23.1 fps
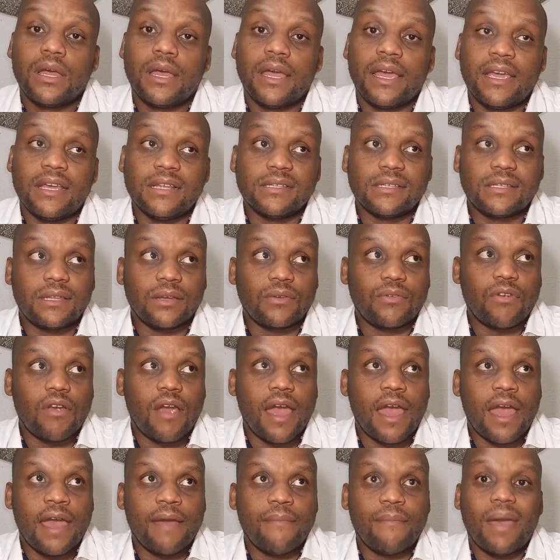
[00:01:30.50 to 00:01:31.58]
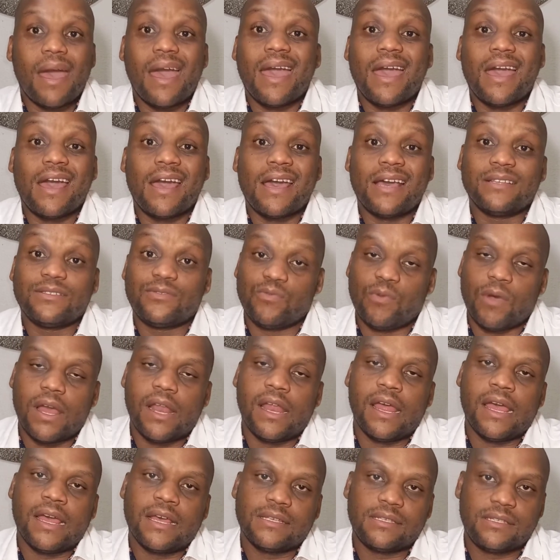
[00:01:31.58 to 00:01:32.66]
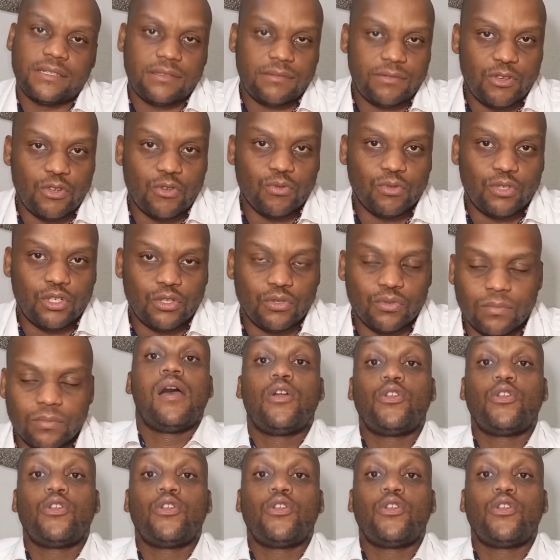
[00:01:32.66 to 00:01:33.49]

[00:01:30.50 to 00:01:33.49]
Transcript: Instagram, as well as YouTube.